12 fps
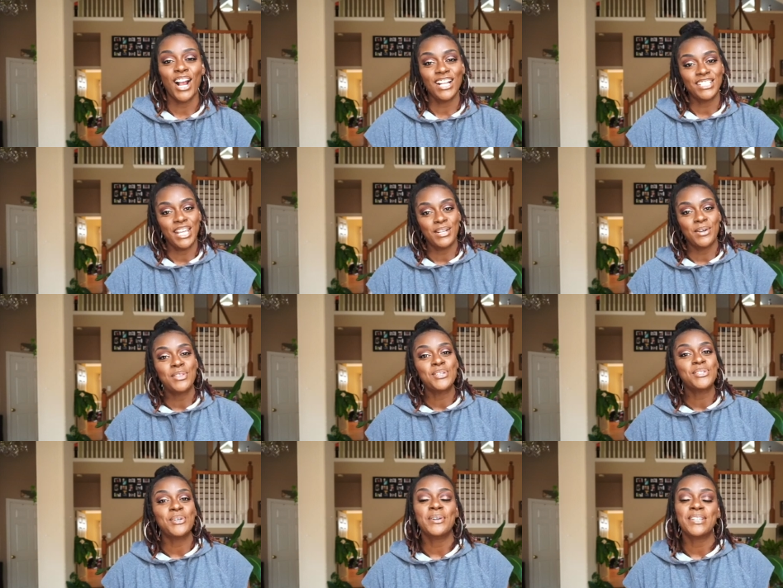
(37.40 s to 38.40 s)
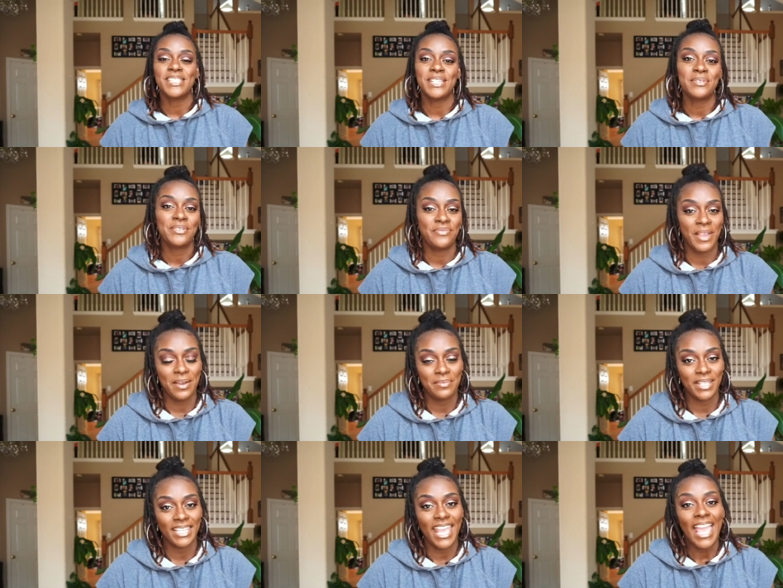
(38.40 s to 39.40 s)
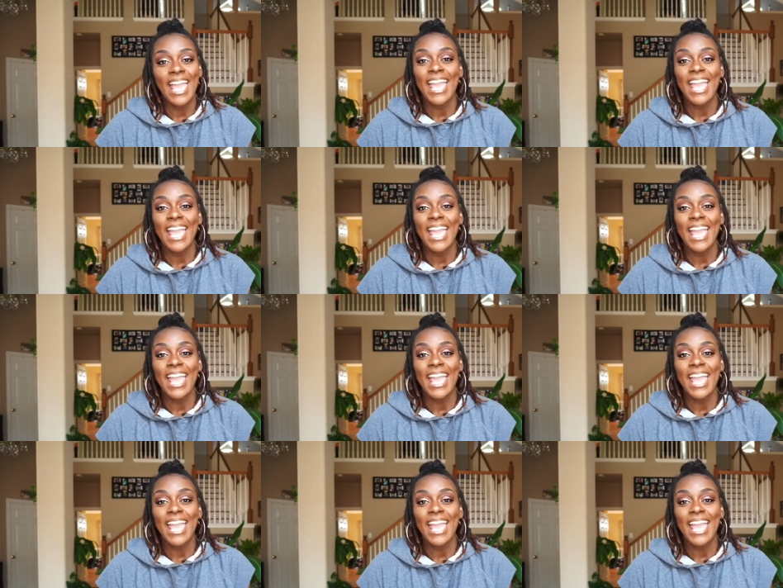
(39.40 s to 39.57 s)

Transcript: channel, the Soaring Seaward family.